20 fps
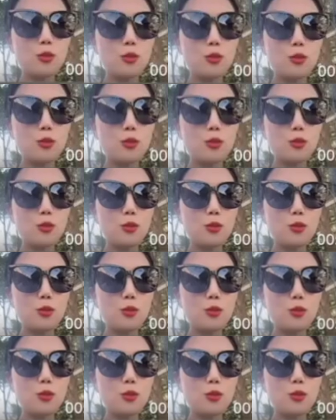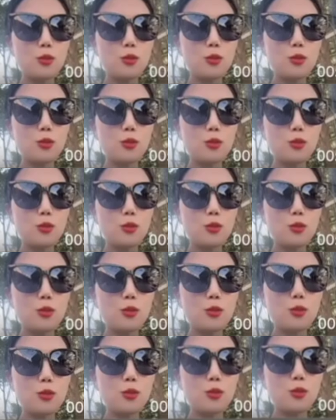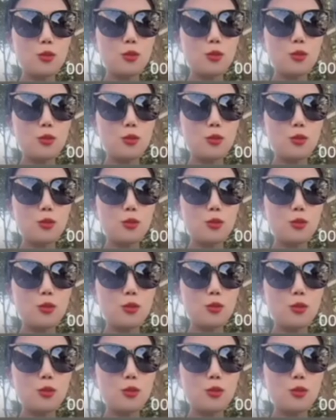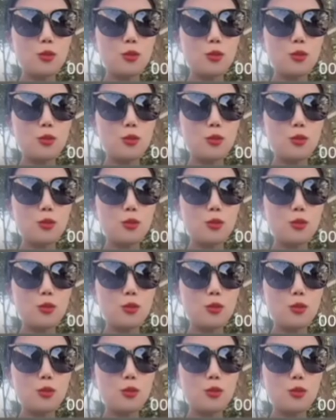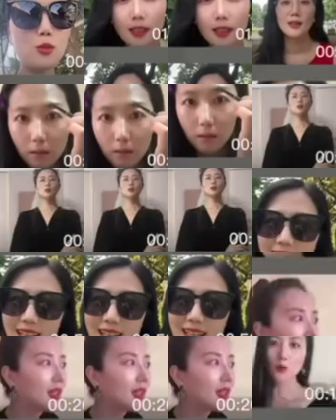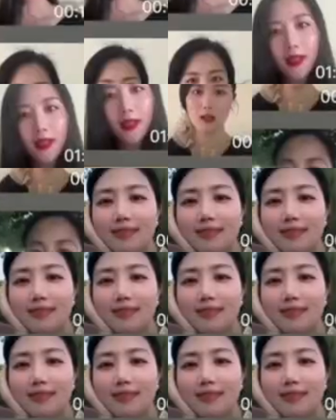No words are spoken by the person on screen.